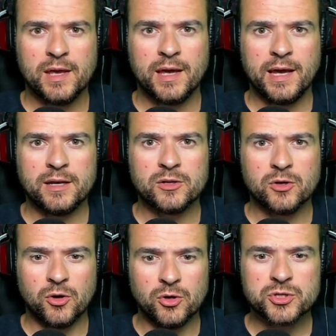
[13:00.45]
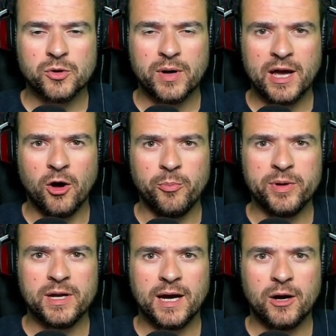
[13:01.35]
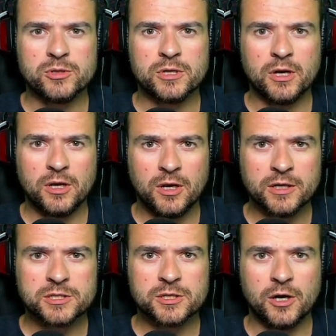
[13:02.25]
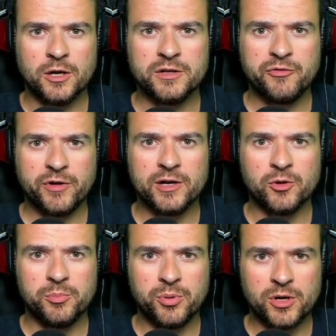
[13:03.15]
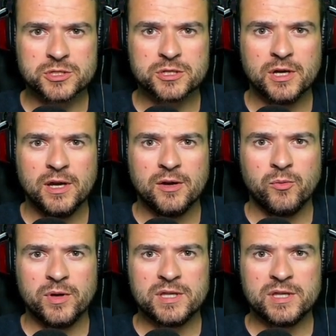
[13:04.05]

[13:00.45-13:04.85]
and also helping out a lot on the final boss with